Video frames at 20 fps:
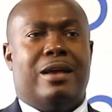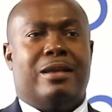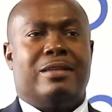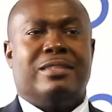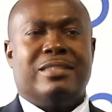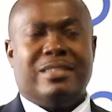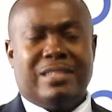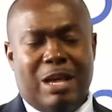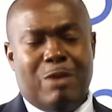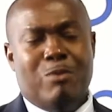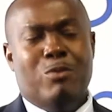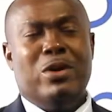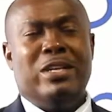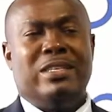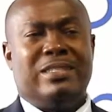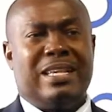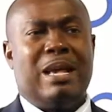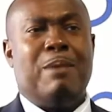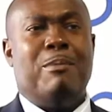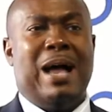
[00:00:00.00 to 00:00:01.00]
Some way,
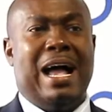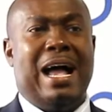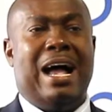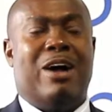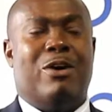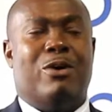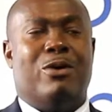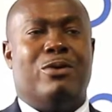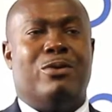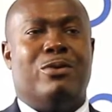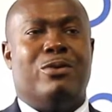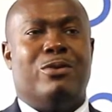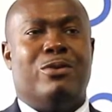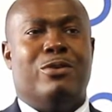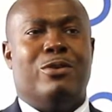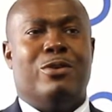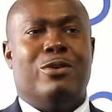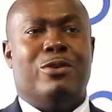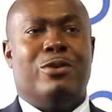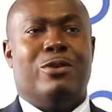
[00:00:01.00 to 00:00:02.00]
somehow,
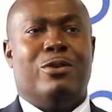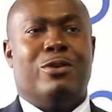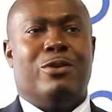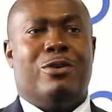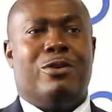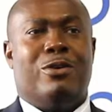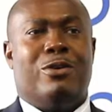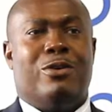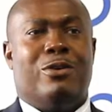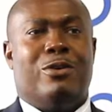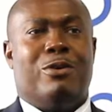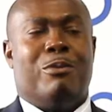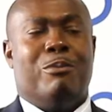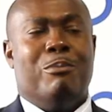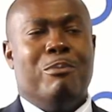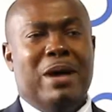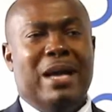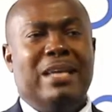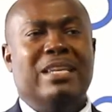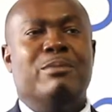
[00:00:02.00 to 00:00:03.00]

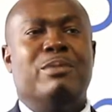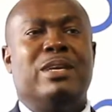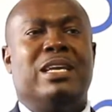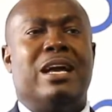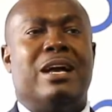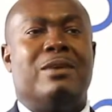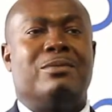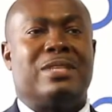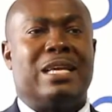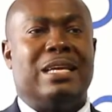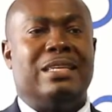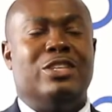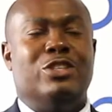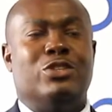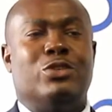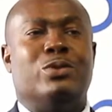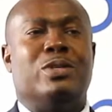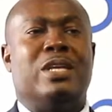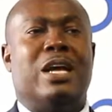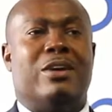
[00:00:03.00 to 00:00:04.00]
money becomes an
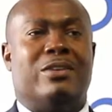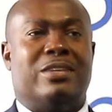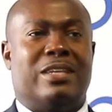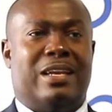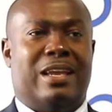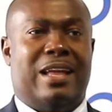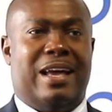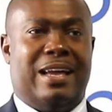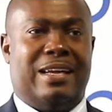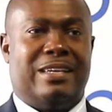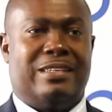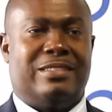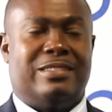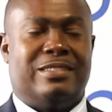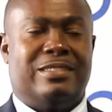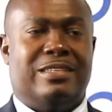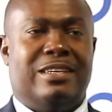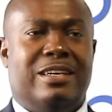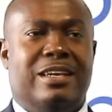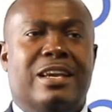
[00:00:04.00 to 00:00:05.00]
issue down the line.
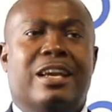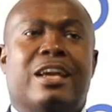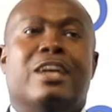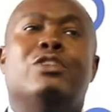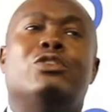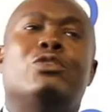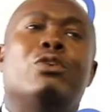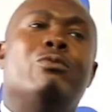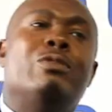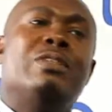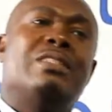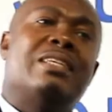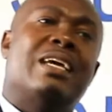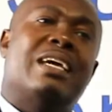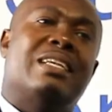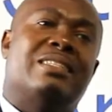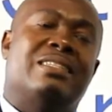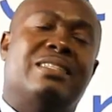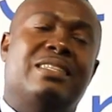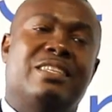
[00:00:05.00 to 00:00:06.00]
And so we
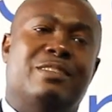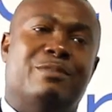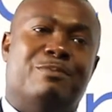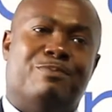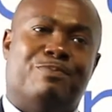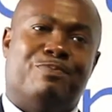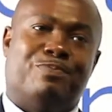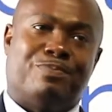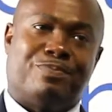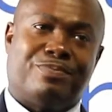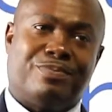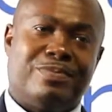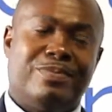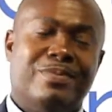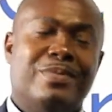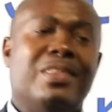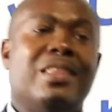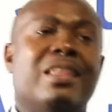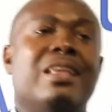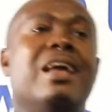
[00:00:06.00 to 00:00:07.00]
said, see,
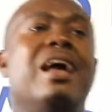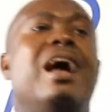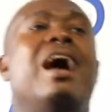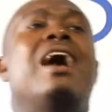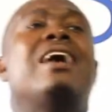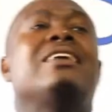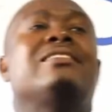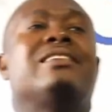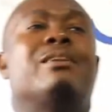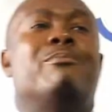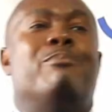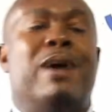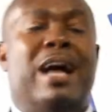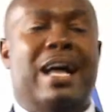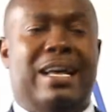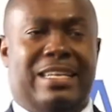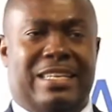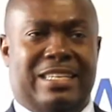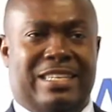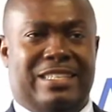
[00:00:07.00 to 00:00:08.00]
as a
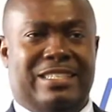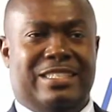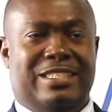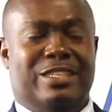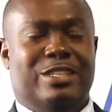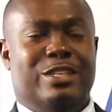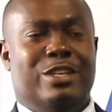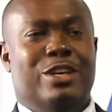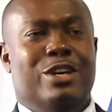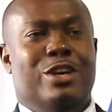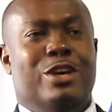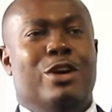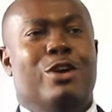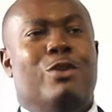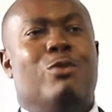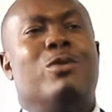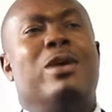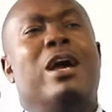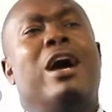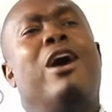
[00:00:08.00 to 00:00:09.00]
bank,
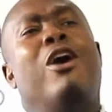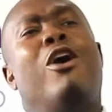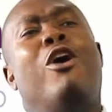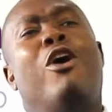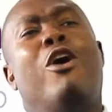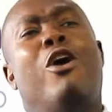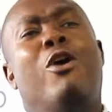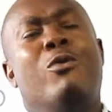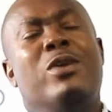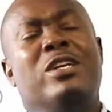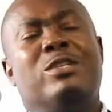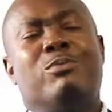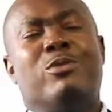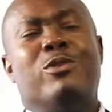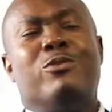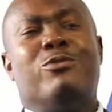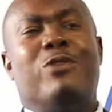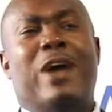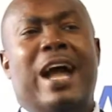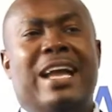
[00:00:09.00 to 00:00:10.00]
we are always
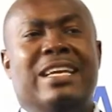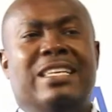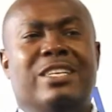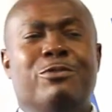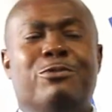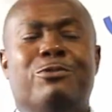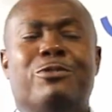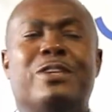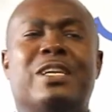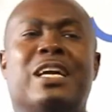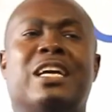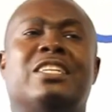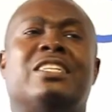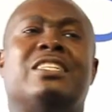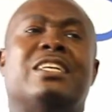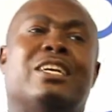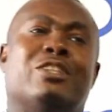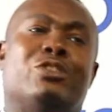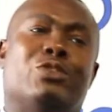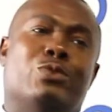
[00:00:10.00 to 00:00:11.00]
providing
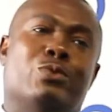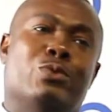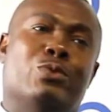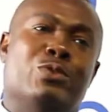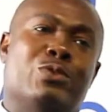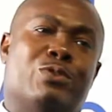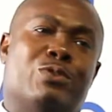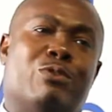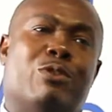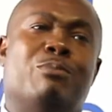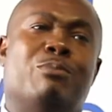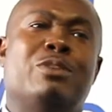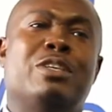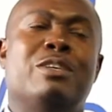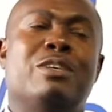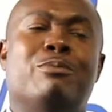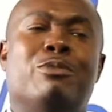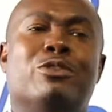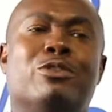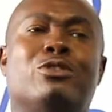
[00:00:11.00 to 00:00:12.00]
financial tools for
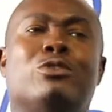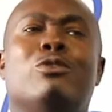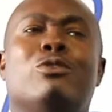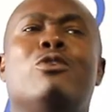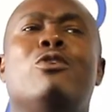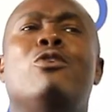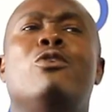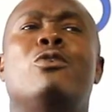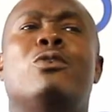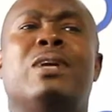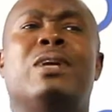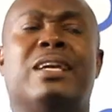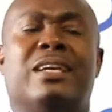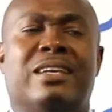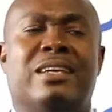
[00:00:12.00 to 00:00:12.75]
people to look